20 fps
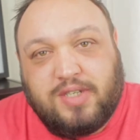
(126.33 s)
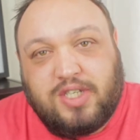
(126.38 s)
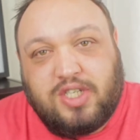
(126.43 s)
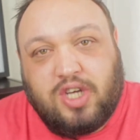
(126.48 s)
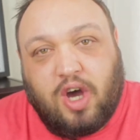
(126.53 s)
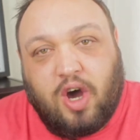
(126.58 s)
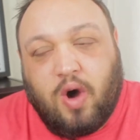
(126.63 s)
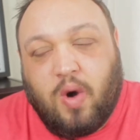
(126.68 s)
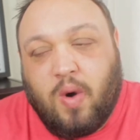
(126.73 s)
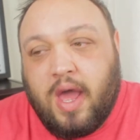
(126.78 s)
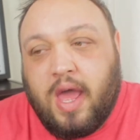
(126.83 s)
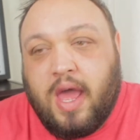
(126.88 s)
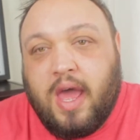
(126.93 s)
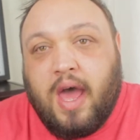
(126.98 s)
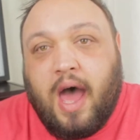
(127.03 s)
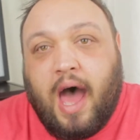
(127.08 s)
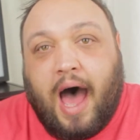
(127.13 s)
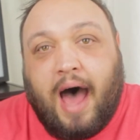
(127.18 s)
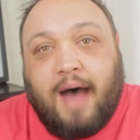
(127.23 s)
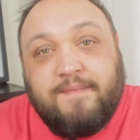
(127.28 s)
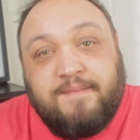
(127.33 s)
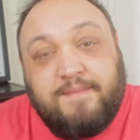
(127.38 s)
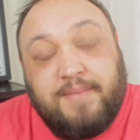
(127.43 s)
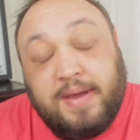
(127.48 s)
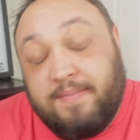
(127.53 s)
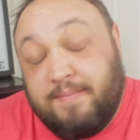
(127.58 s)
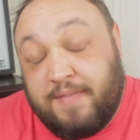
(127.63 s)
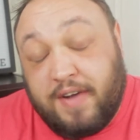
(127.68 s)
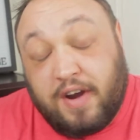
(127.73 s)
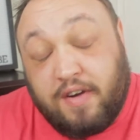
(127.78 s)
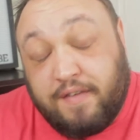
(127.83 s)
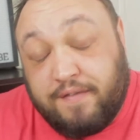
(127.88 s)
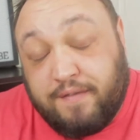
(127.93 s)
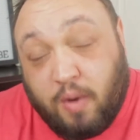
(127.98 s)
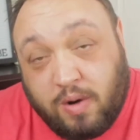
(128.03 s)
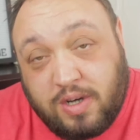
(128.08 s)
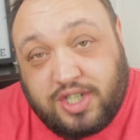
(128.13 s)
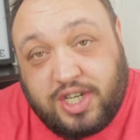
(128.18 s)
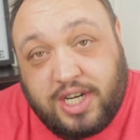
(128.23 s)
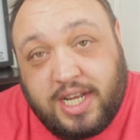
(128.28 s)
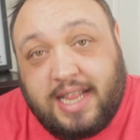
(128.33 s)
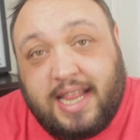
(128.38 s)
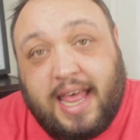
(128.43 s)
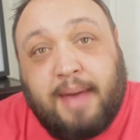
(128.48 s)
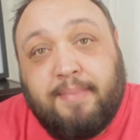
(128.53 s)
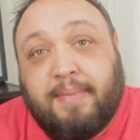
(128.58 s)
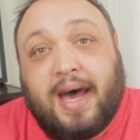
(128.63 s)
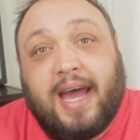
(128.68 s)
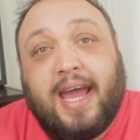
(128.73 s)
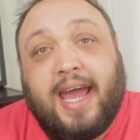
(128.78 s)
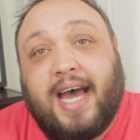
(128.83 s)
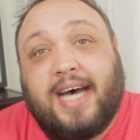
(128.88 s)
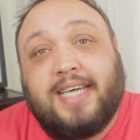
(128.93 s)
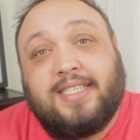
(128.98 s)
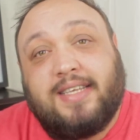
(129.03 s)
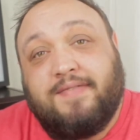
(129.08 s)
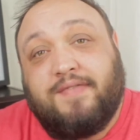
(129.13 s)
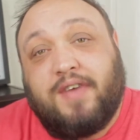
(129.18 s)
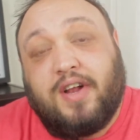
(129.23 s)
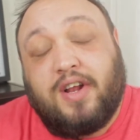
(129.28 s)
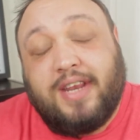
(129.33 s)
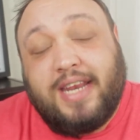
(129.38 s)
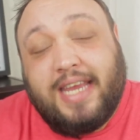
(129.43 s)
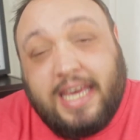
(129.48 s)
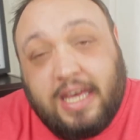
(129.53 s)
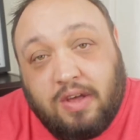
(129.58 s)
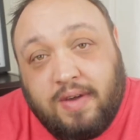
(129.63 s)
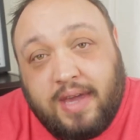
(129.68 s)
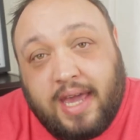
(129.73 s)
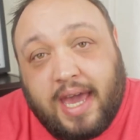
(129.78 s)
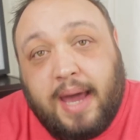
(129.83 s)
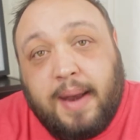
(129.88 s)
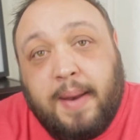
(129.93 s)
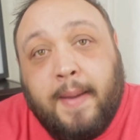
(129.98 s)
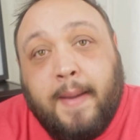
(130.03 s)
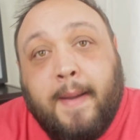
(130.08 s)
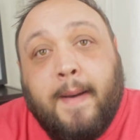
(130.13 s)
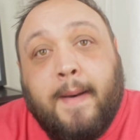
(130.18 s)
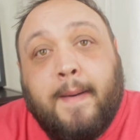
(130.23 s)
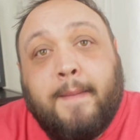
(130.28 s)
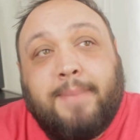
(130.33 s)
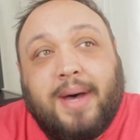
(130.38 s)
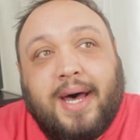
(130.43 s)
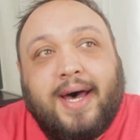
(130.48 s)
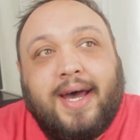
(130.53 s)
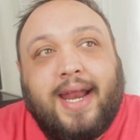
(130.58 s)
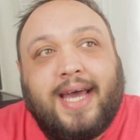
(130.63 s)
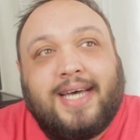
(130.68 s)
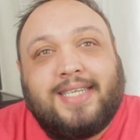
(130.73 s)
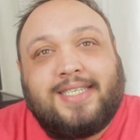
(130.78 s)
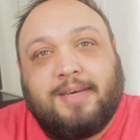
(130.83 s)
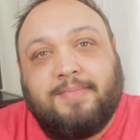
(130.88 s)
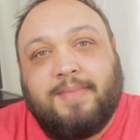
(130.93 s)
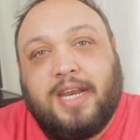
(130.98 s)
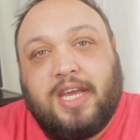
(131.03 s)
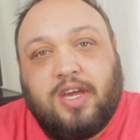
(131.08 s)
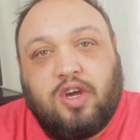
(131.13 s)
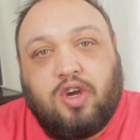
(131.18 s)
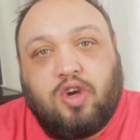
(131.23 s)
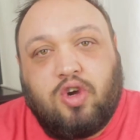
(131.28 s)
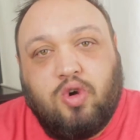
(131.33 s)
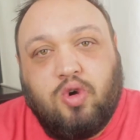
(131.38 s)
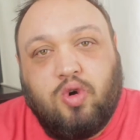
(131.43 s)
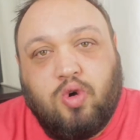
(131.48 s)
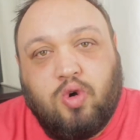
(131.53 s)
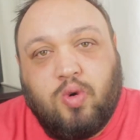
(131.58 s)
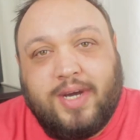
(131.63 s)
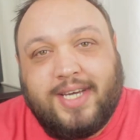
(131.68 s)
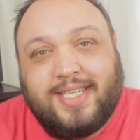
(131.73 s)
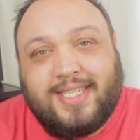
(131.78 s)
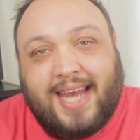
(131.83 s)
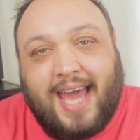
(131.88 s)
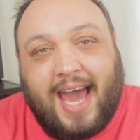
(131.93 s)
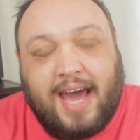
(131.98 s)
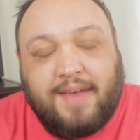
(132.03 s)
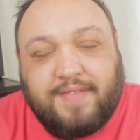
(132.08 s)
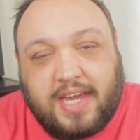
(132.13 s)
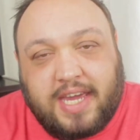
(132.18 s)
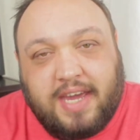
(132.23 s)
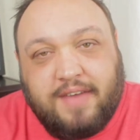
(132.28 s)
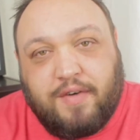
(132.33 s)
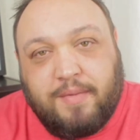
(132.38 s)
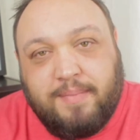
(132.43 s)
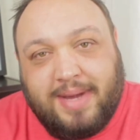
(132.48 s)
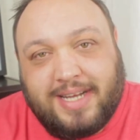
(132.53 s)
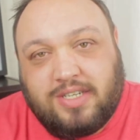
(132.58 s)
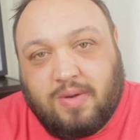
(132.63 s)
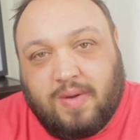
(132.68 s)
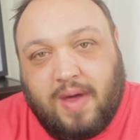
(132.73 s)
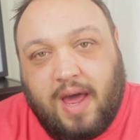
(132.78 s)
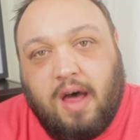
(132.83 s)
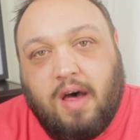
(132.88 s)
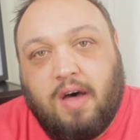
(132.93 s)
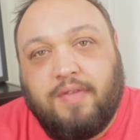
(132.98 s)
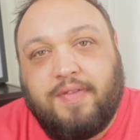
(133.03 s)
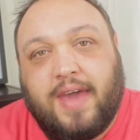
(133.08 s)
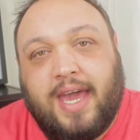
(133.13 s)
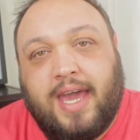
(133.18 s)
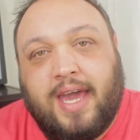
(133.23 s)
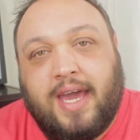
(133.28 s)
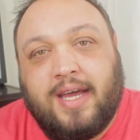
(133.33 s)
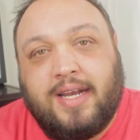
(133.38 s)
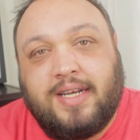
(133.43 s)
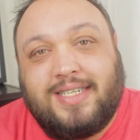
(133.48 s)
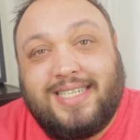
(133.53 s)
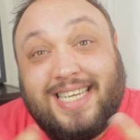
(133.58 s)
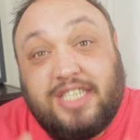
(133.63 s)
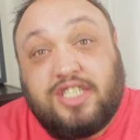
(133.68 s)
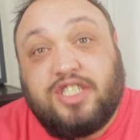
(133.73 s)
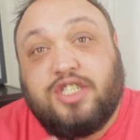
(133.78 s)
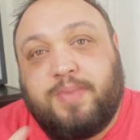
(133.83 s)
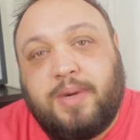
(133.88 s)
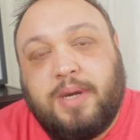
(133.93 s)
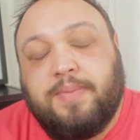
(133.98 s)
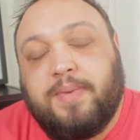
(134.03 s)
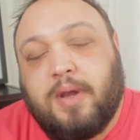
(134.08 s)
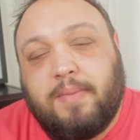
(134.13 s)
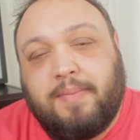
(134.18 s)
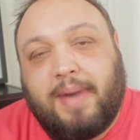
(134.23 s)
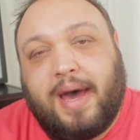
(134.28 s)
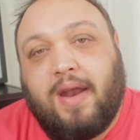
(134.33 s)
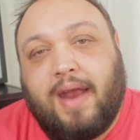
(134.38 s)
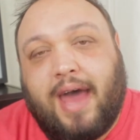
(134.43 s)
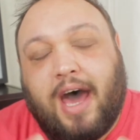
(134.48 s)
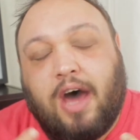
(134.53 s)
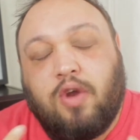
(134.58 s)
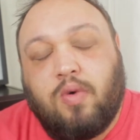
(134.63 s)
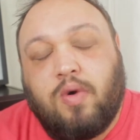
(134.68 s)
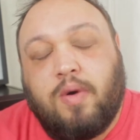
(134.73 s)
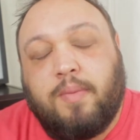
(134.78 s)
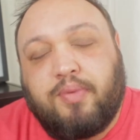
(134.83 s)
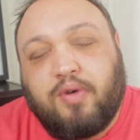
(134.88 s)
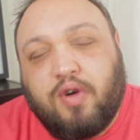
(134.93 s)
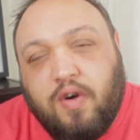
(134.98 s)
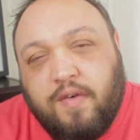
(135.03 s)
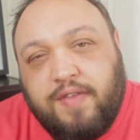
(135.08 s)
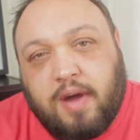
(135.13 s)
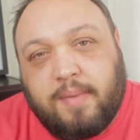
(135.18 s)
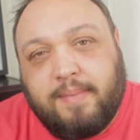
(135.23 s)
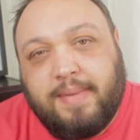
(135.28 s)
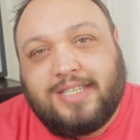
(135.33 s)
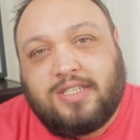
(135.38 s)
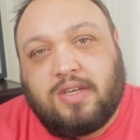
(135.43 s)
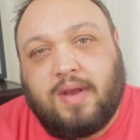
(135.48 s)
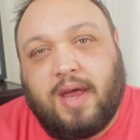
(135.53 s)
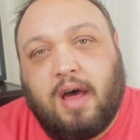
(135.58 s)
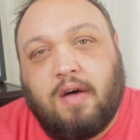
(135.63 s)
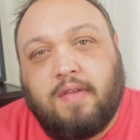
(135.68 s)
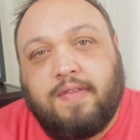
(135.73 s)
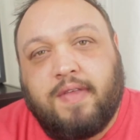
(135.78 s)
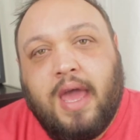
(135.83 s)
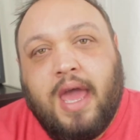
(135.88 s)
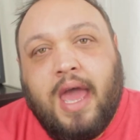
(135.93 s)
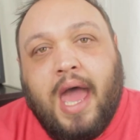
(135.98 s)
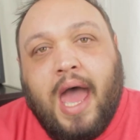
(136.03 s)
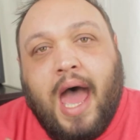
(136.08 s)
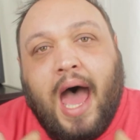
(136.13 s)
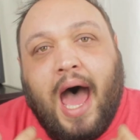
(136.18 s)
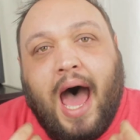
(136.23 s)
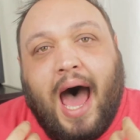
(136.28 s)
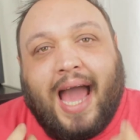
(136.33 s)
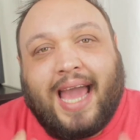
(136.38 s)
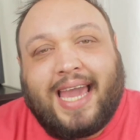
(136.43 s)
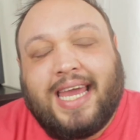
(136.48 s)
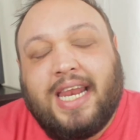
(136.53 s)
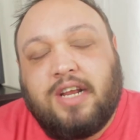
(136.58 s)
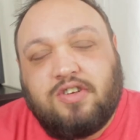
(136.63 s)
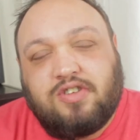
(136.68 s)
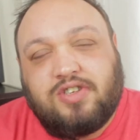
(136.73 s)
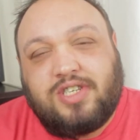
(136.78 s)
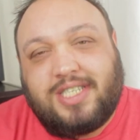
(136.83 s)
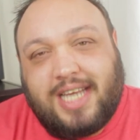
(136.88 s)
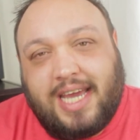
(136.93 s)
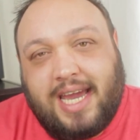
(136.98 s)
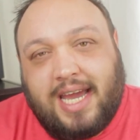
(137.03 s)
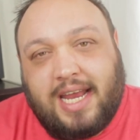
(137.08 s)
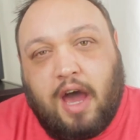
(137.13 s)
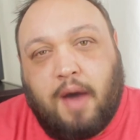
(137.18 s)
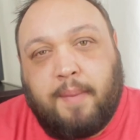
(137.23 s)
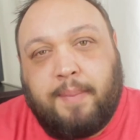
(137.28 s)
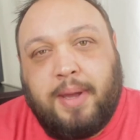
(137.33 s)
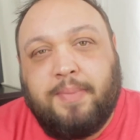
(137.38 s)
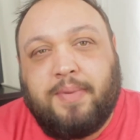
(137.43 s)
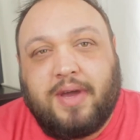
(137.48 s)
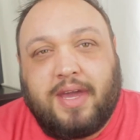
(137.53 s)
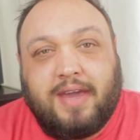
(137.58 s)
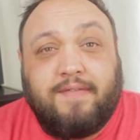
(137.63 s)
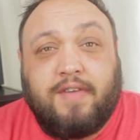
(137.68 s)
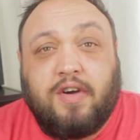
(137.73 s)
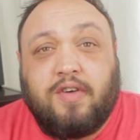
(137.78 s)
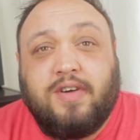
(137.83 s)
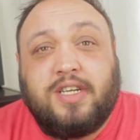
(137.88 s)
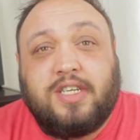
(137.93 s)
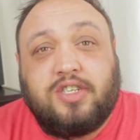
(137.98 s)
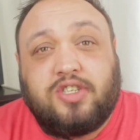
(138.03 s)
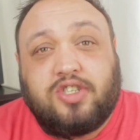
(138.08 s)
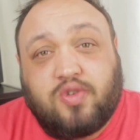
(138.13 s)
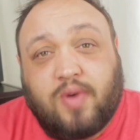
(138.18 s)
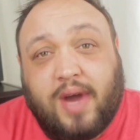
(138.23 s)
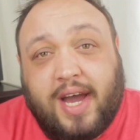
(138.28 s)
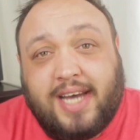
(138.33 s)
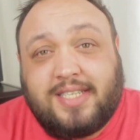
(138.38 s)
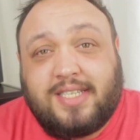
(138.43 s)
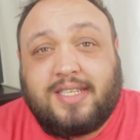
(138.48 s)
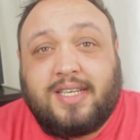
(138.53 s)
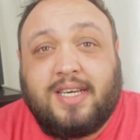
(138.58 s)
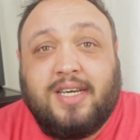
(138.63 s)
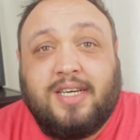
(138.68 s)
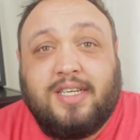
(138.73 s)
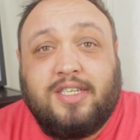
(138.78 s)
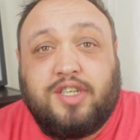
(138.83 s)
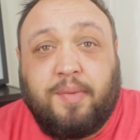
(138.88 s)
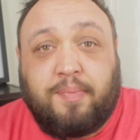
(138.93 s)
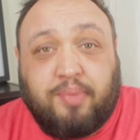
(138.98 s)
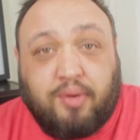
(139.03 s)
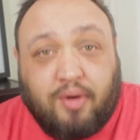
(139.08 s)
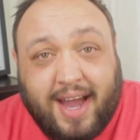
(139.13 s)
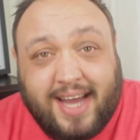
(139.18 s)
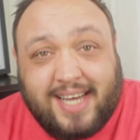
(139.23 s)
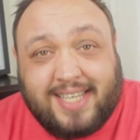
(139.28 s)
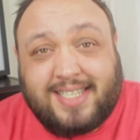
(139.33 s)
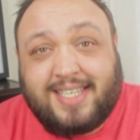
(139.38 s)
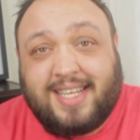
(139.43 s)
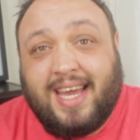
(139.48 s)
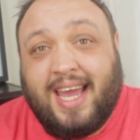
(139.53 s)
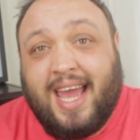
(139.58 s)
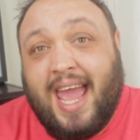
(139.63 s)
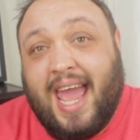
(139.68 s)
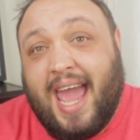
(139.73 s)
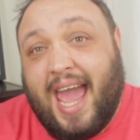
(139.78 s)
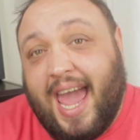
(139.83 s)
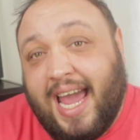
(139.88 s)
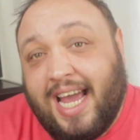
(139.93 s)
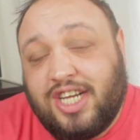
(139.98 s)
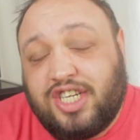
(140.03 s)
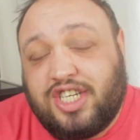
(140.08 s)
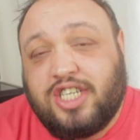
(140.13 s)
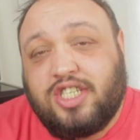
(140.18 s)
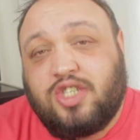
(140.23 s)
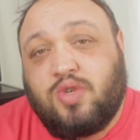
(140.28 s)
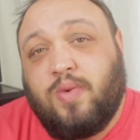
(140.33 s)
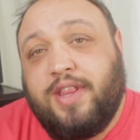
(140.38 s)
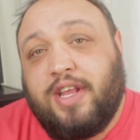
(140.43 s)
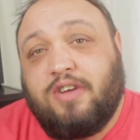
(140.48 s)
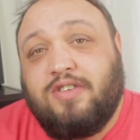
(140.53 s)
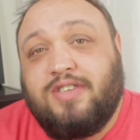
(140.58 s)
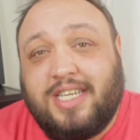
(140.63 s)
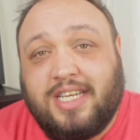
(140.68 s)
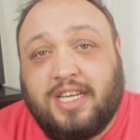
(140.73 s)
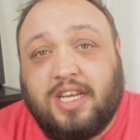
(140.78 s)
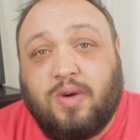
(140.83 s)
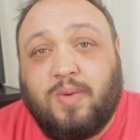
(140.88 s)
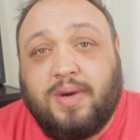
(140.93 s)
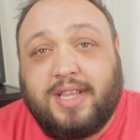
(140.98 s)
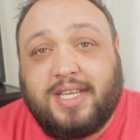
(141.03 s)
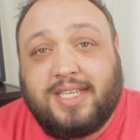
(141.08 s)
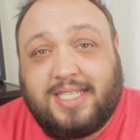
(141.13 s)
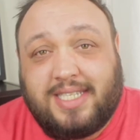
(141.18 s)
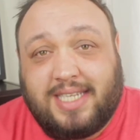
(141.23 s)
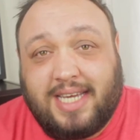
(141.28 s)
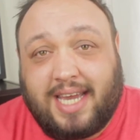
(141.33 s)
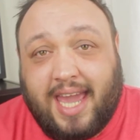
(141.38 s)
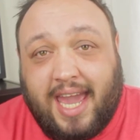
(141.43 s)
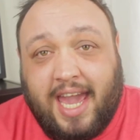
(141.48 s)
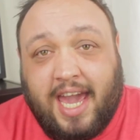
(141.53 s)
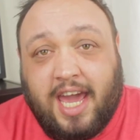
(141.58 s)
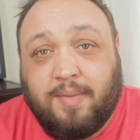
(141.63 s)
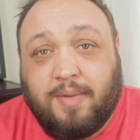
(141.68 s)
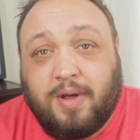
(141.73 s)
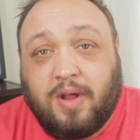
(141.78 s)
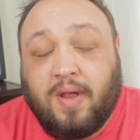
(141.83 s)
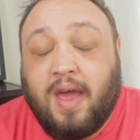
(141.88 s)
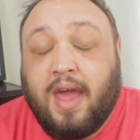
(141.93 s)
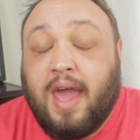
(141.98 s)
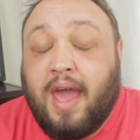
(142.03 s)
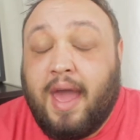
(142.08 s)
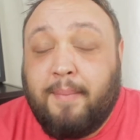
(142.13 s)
So I've been very fortunate that Maya hasn't fallen ill yet, but as somebody who is an advocate for mental health and teaches people about how to improve their mental health, I can understand how people get very distressed, depressed, anxious when they're dealing with a sick animal.